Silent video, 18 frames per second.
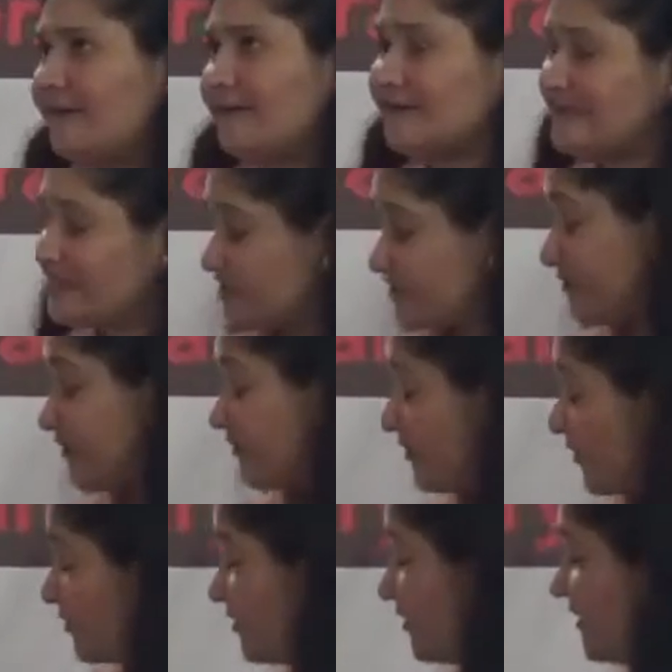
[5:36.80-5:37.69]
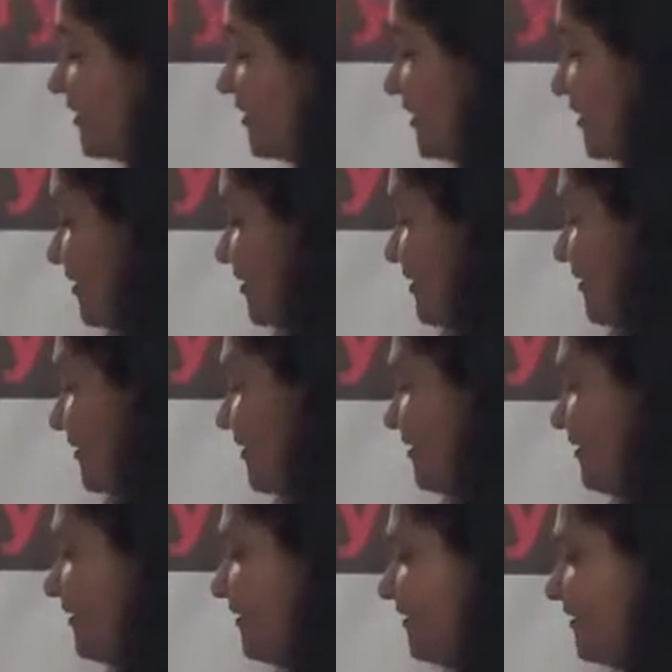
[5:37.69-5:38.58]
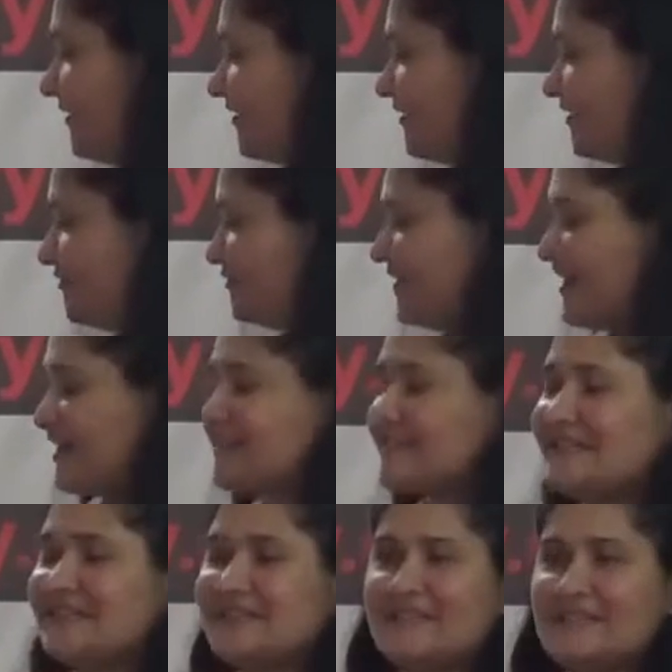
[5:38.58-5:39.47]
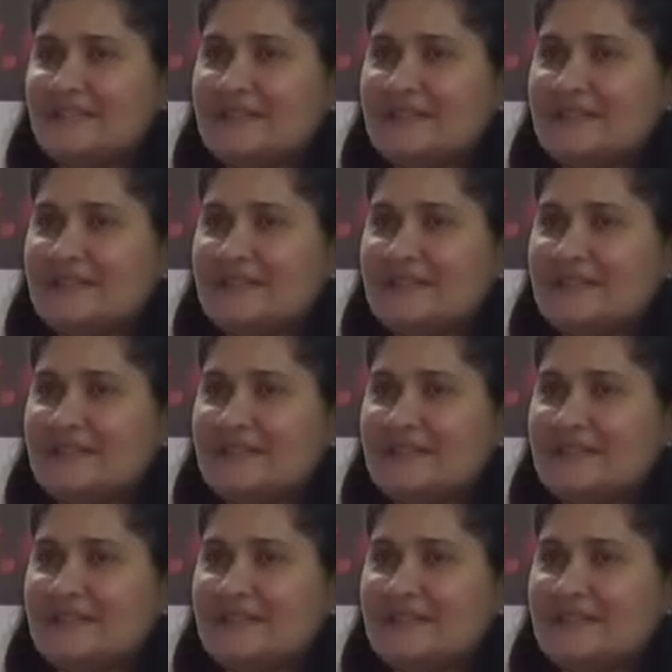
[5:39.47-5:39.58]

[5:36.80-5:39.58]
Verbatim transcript: Christopher Vogler, in fact, he